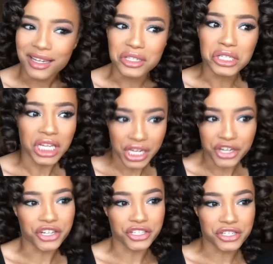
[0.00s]

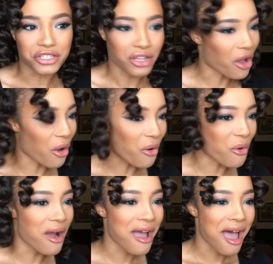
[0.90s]
years,
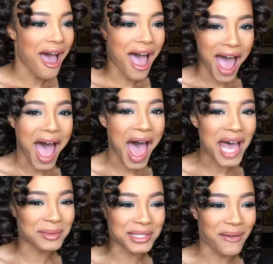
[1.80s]
so
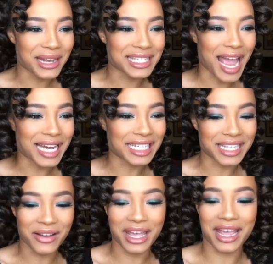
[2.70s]
I'm so excited.
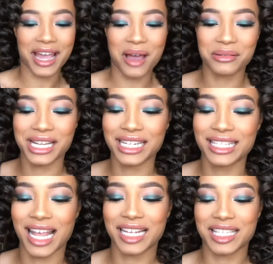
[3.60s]
Okay, I'm gonna
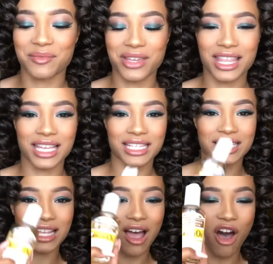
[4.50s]
take some of this
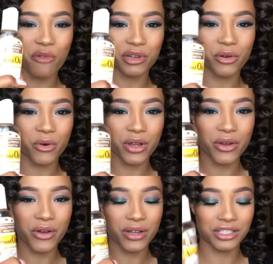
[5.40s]
almond
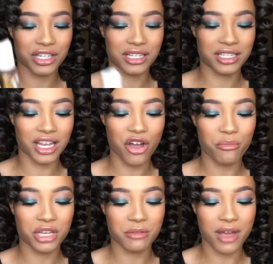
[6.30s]
oil just to
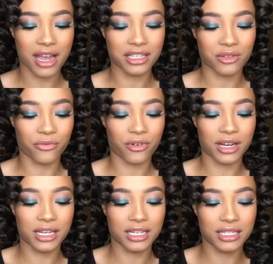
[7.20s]
help minimize the
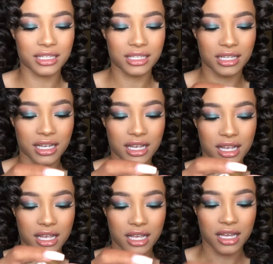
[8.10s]
frizz.
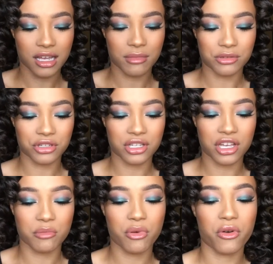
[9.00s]
I'm just
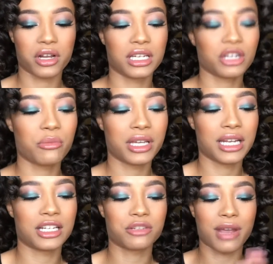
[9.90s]
gonna pour a little
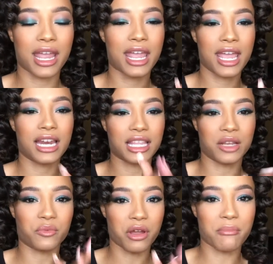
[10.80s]
bit into my hand and
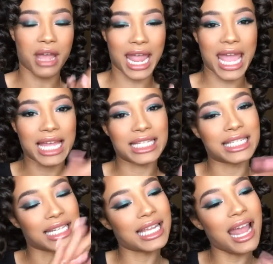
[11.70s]
then rub my hands
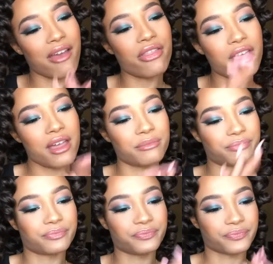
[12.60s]
together.
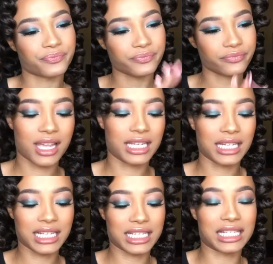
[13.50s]
It
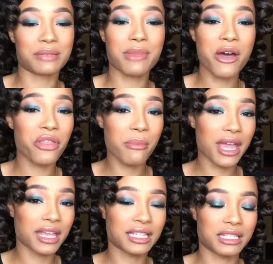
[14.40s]
doesn't smell the
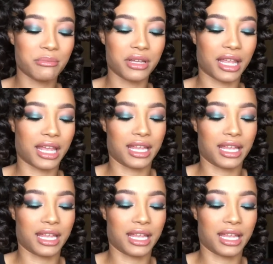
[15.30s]
best, but